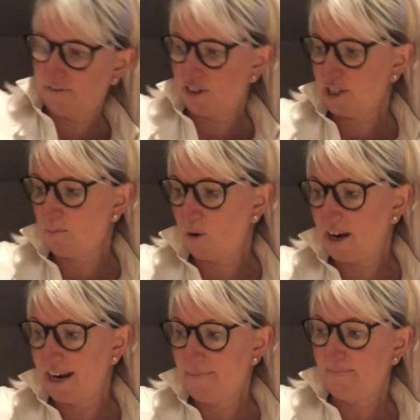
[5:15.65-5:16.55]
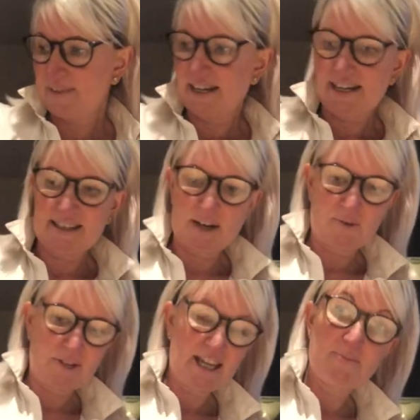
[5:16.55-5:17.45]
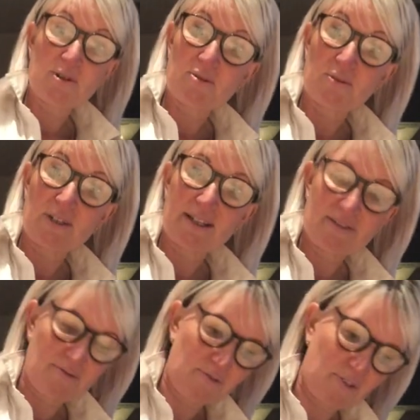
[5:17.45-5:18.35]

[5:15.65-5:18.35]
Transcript: give it a spray, and that will keep it all nice and